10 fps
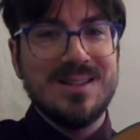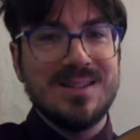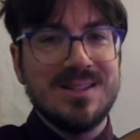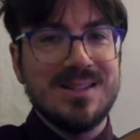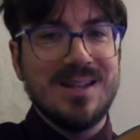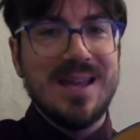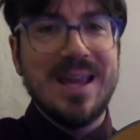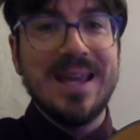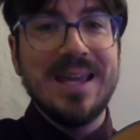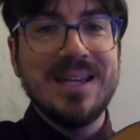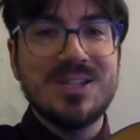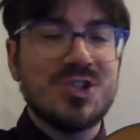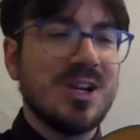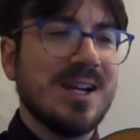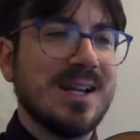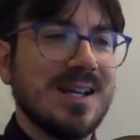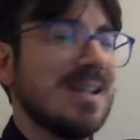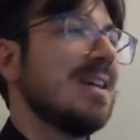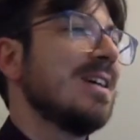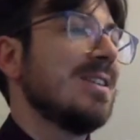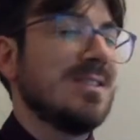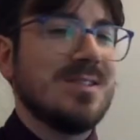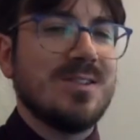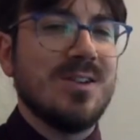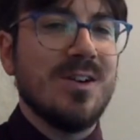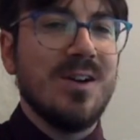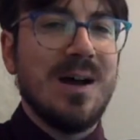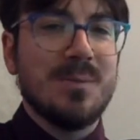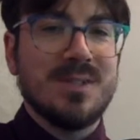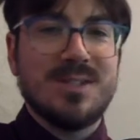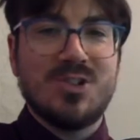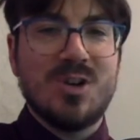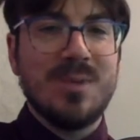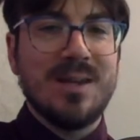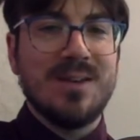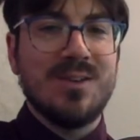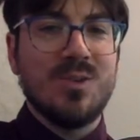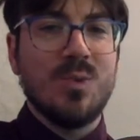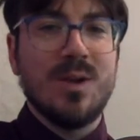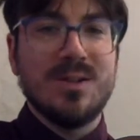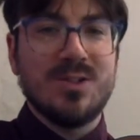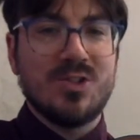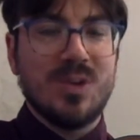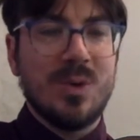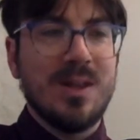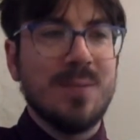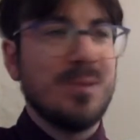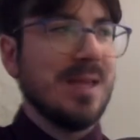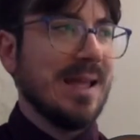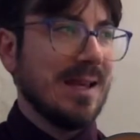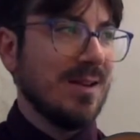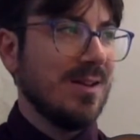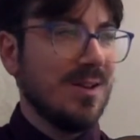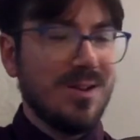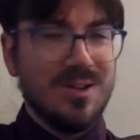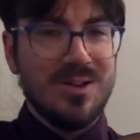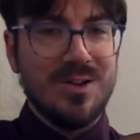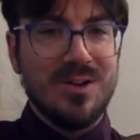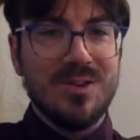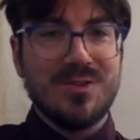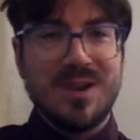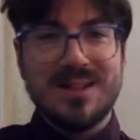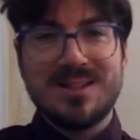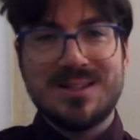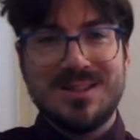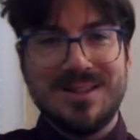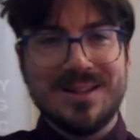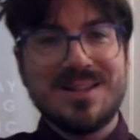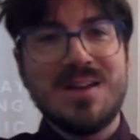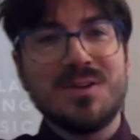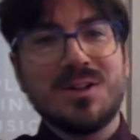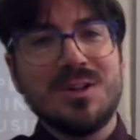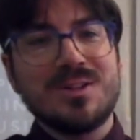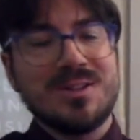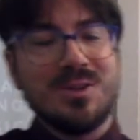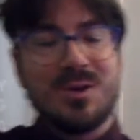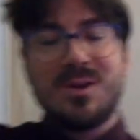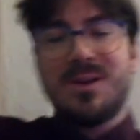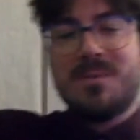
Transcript: This is an E string. So I'm just strumming the one string while I'm playing on the frets. Let's have a closer look.